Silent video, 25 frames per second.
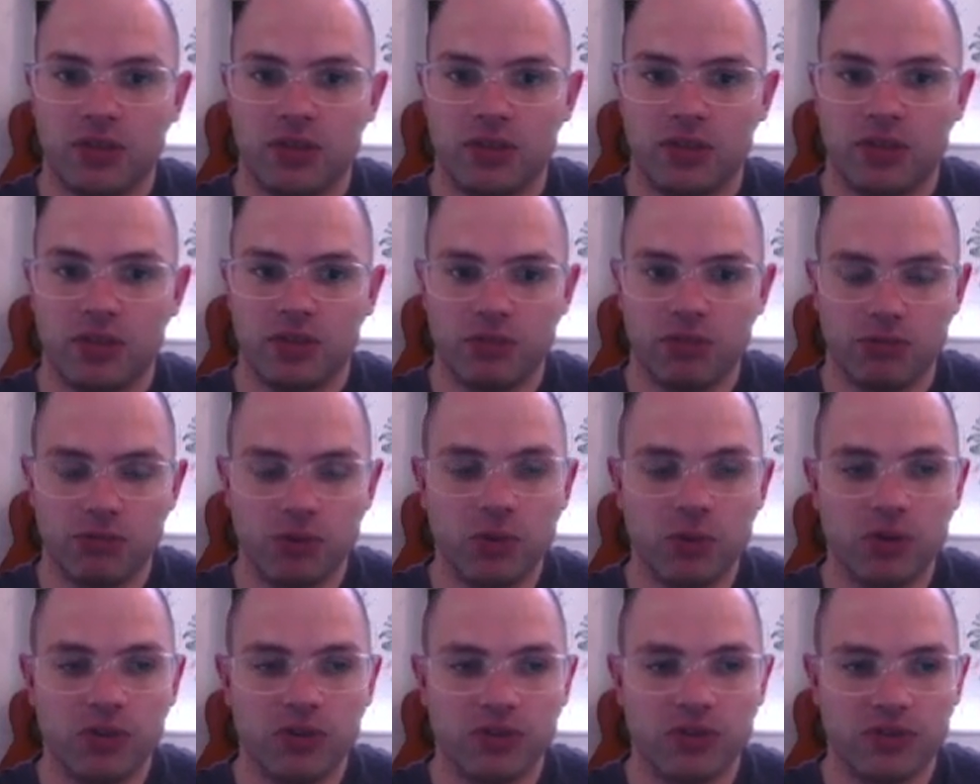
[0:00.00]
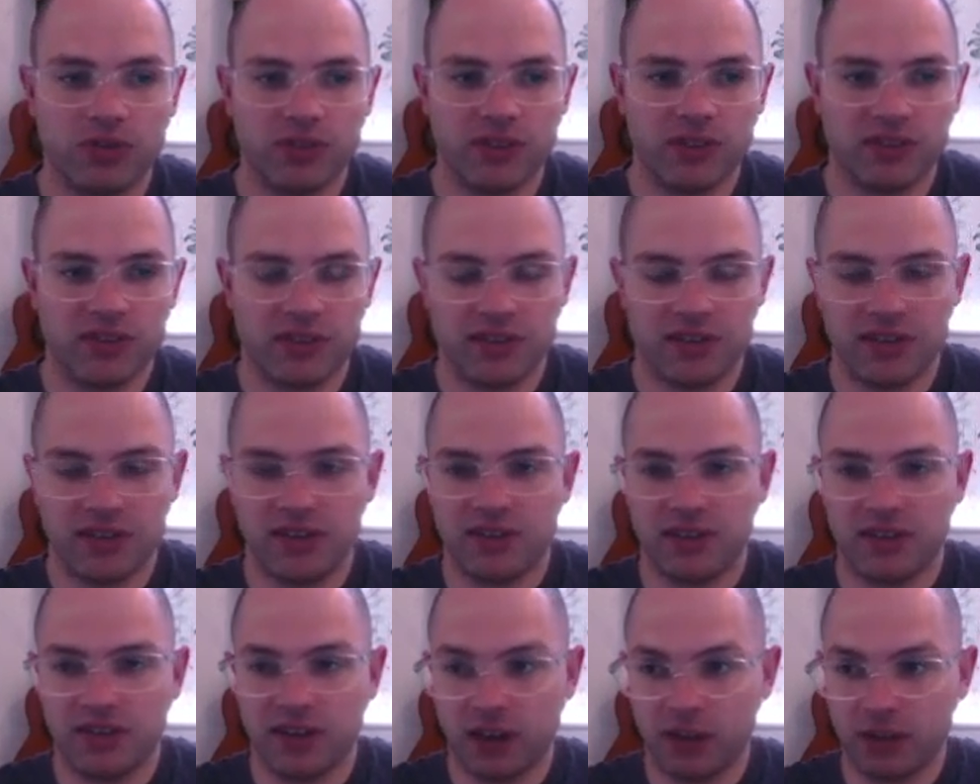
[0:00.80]
rulers of the city
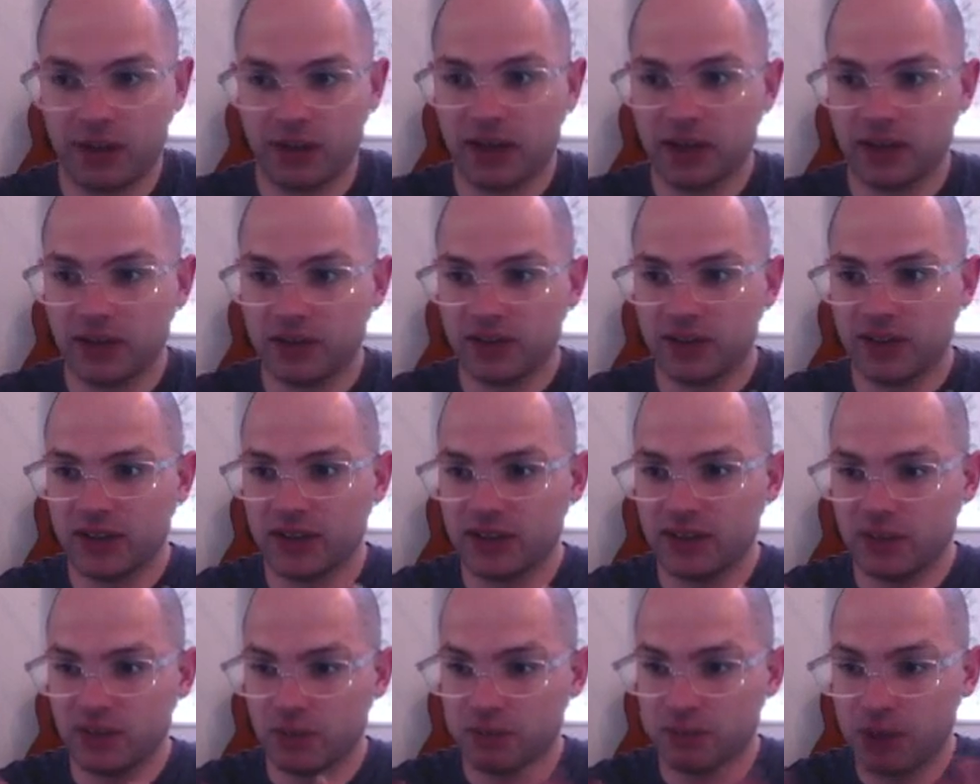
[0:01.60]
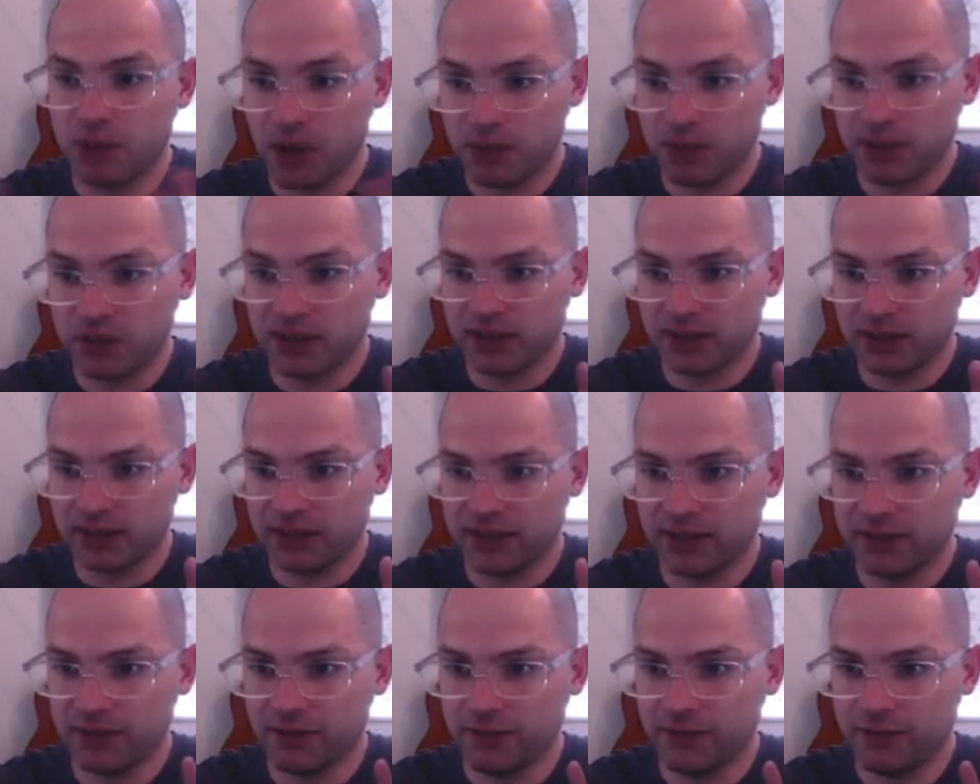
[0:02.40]
to come out and to
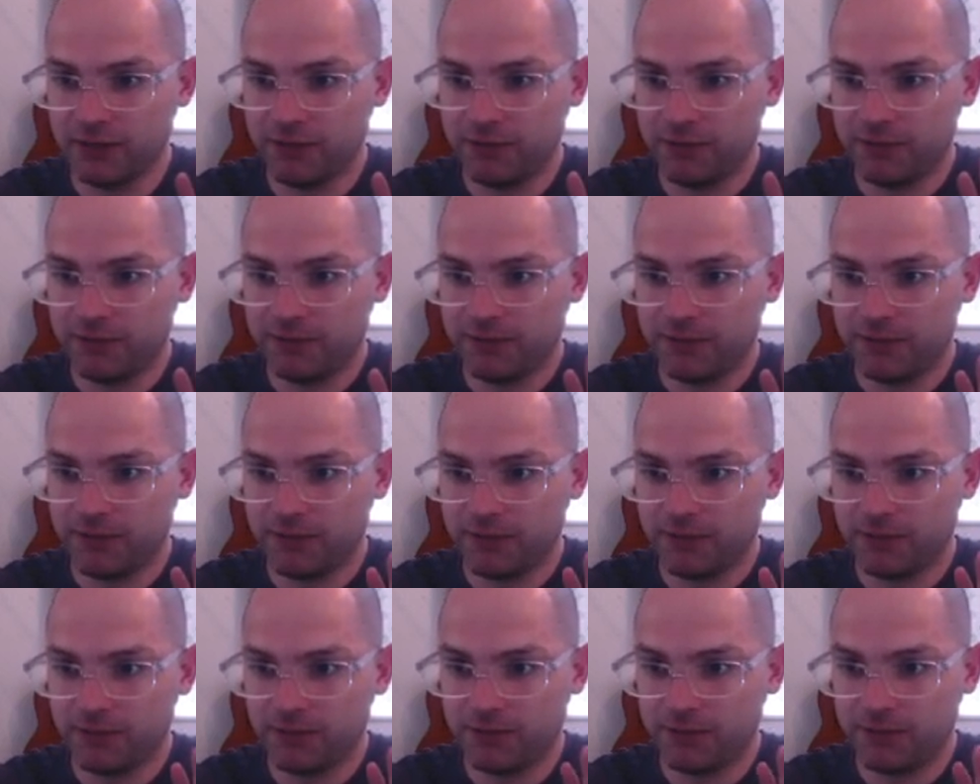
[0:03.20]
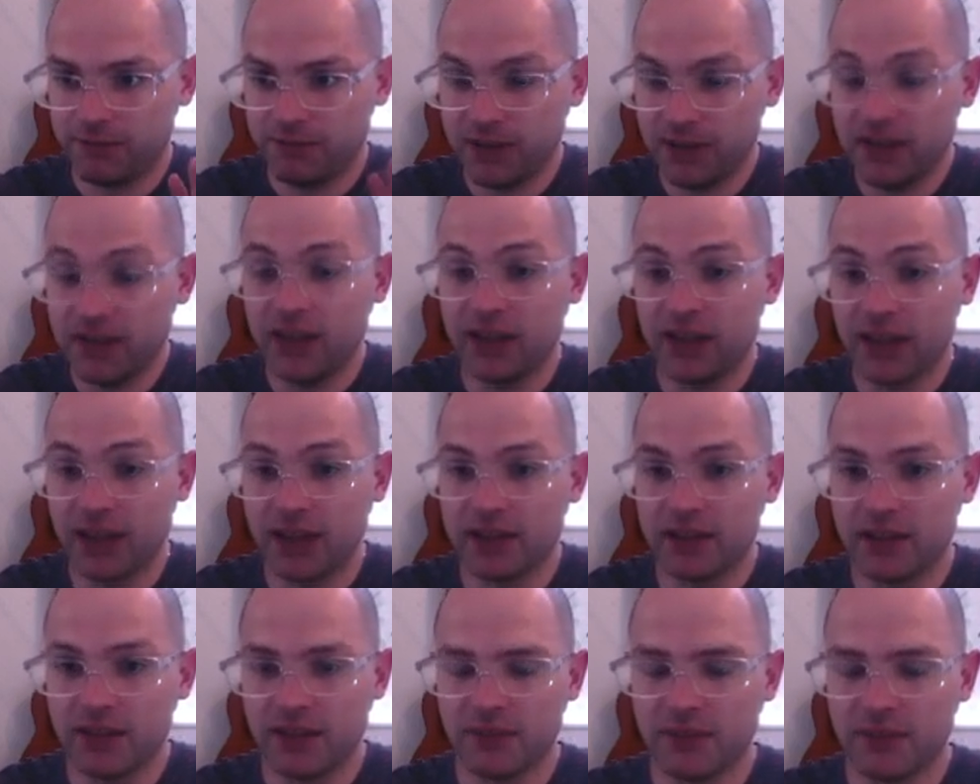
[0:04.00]
publicly
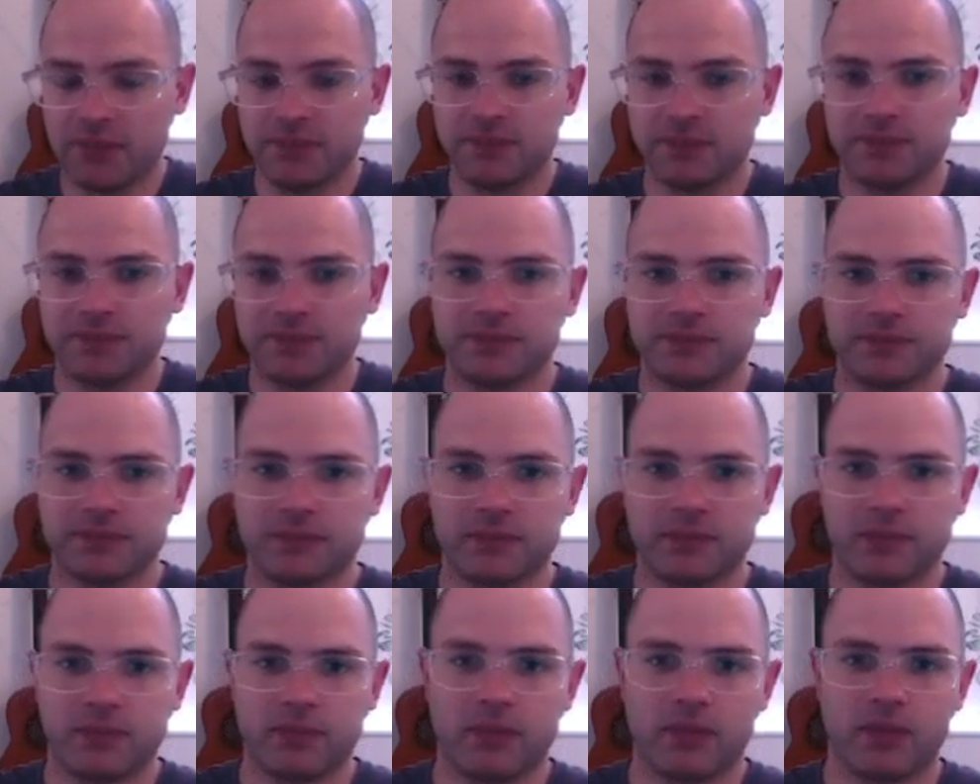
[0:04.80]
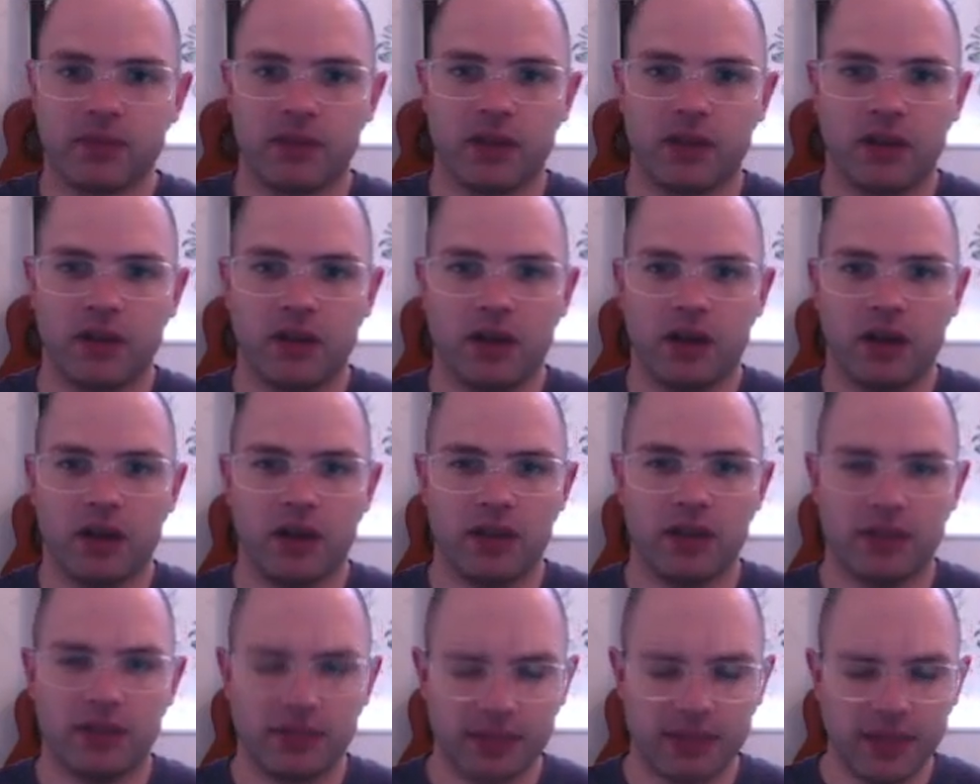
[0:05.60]
vindicate him? I
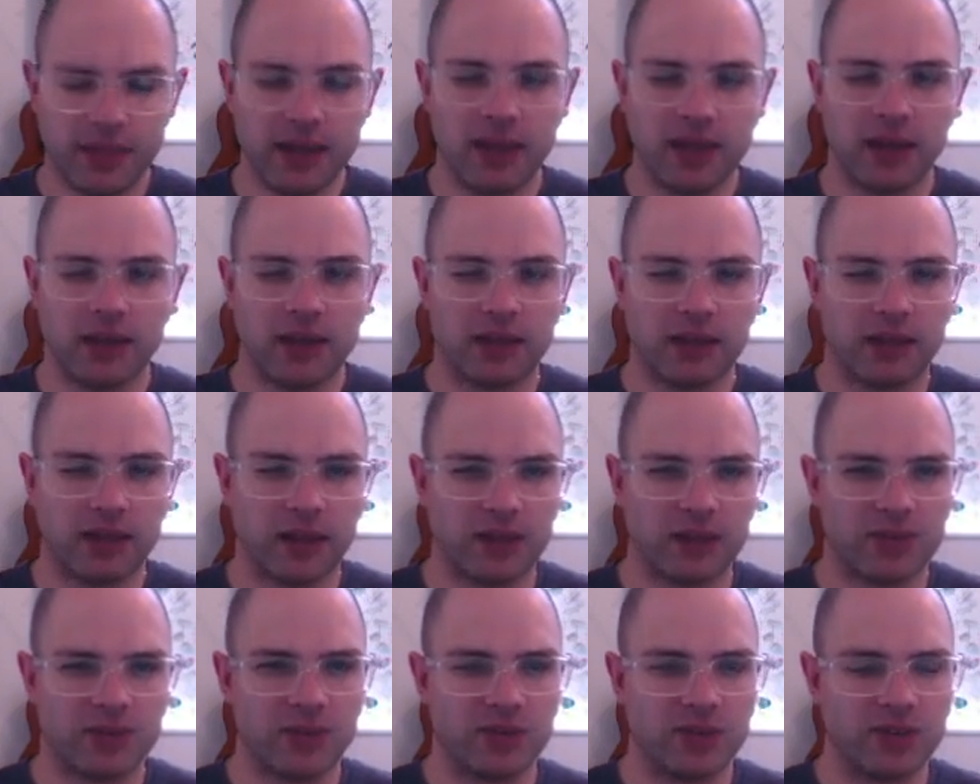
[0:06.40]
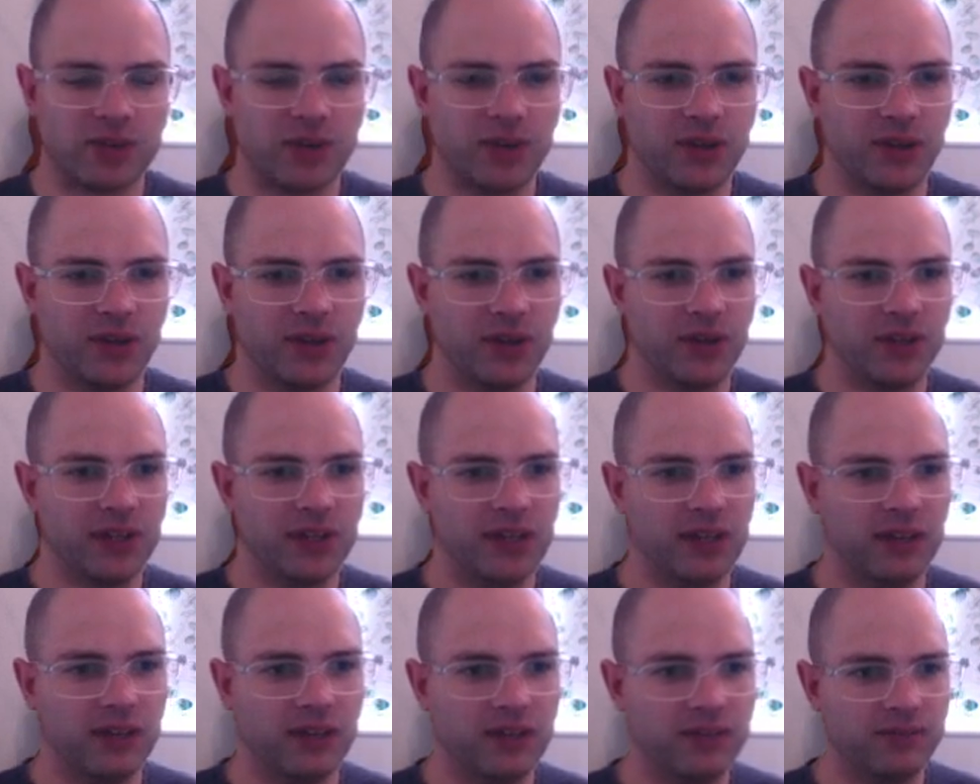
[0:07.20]
think that's what's going on
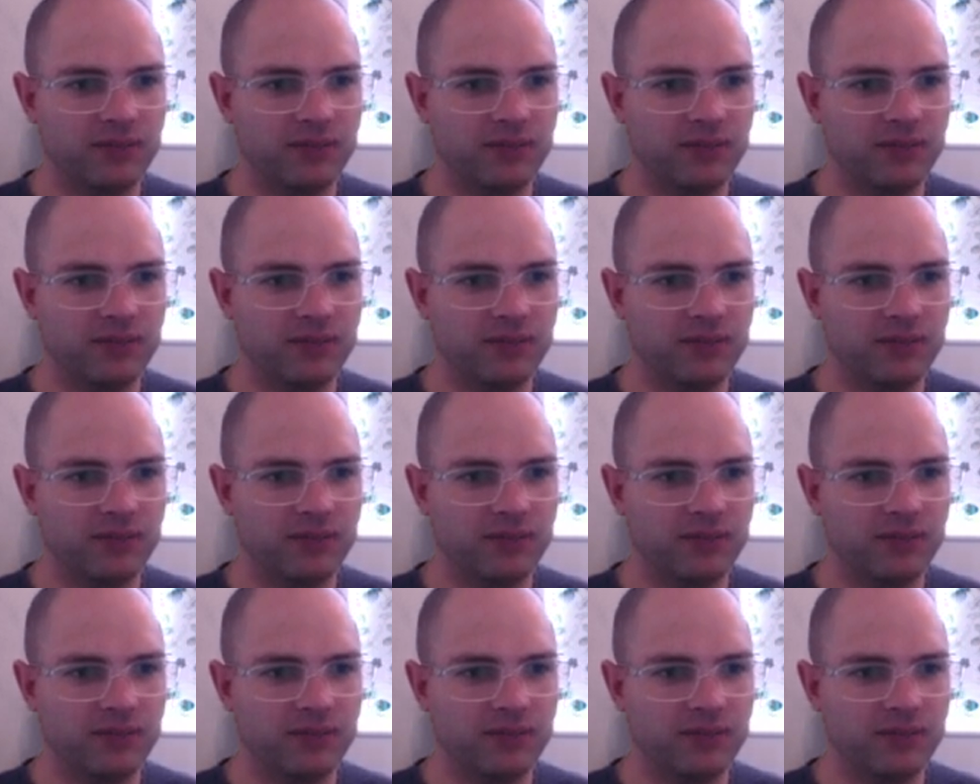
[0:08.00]
here.